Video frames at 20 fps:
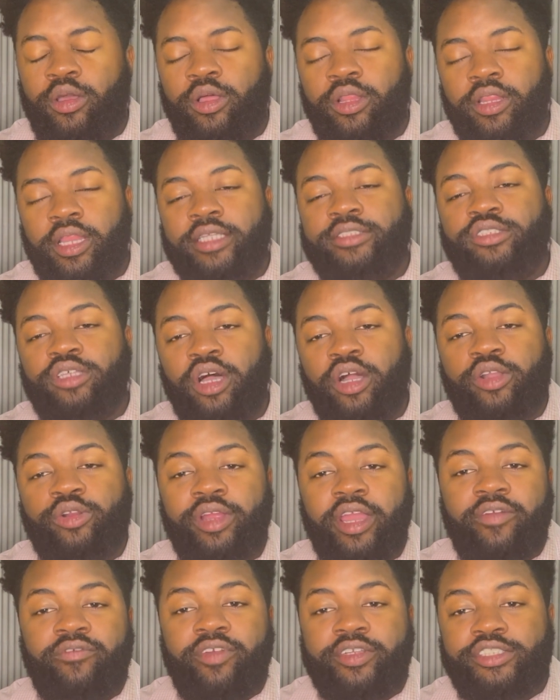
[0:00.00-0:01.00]
let's all
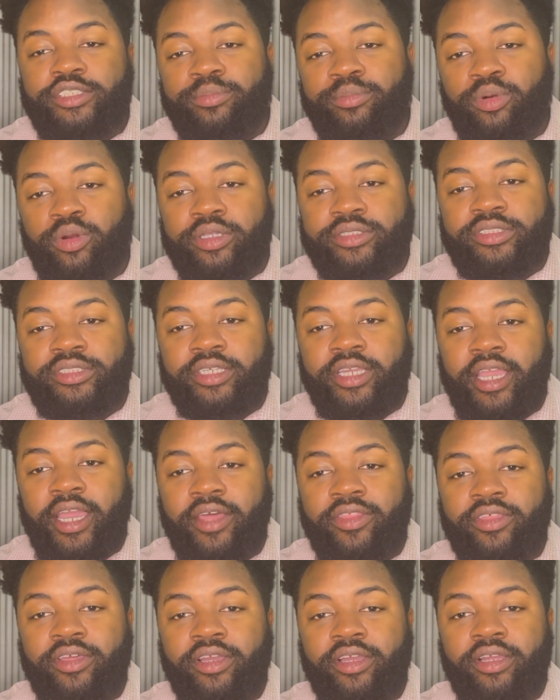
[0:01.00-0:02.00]
create vision boards
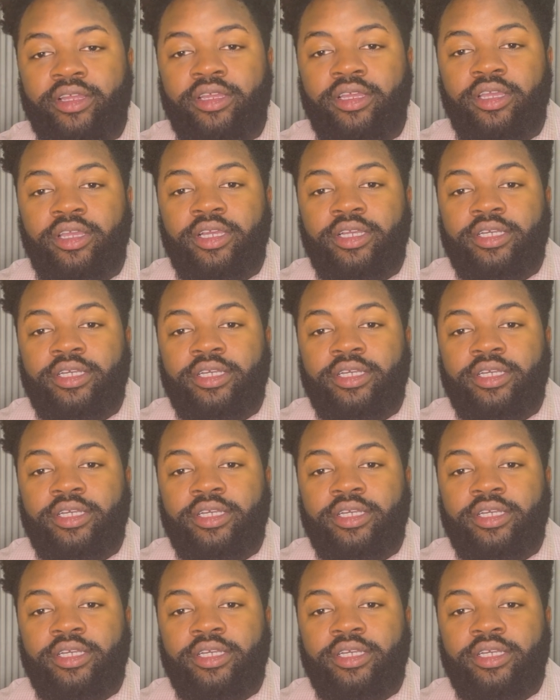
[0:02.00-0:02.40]
together.